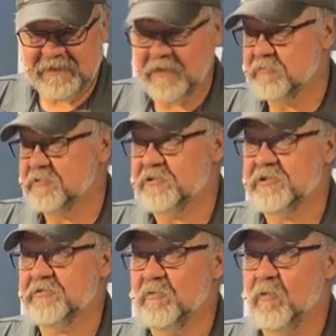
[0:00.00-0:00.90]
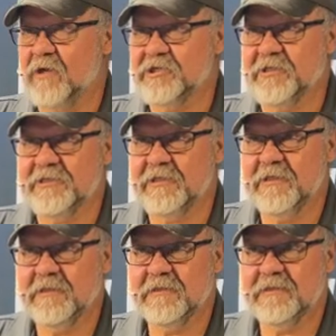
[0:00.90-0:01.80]
think it was just
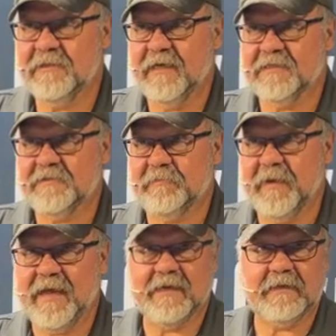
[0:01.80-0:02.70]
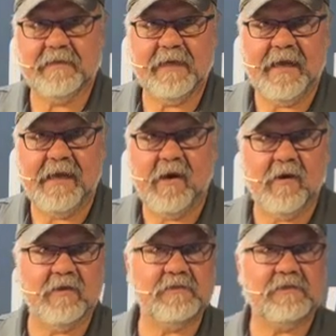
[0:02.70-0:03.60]
Washington has banned
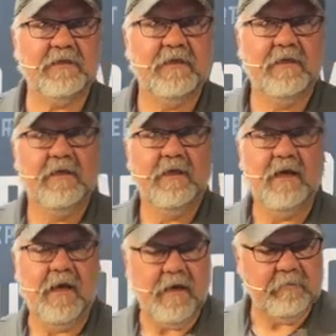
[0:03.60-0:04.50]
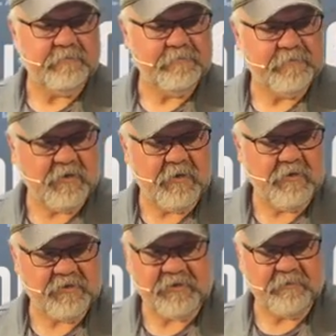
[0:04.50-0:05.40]
ARs.
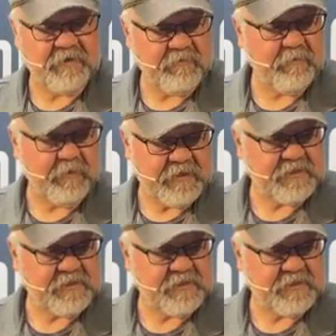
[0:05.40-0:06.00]
There's some different